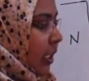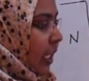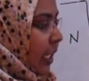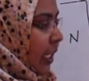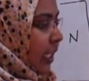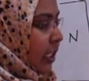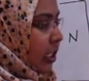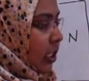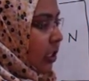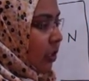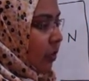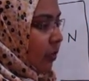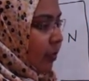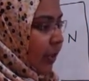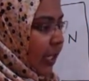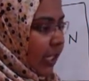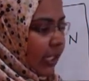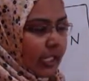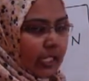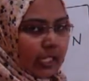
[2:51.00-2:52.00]
direction of
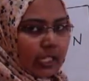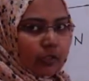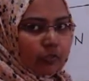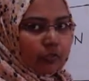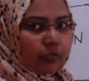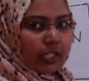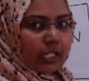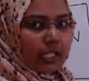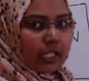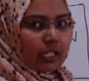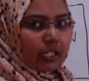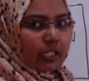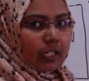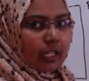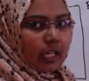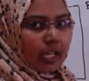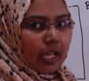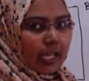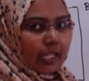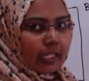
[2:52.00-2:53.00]
magnetic field
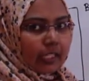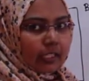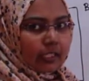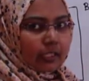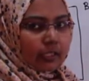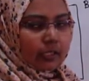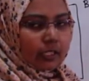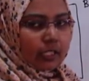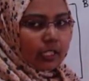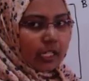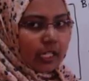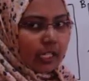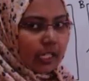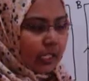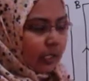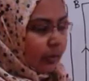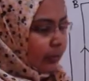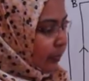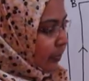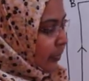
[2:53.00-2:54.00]
and the
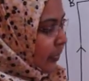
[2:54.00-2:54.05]
current.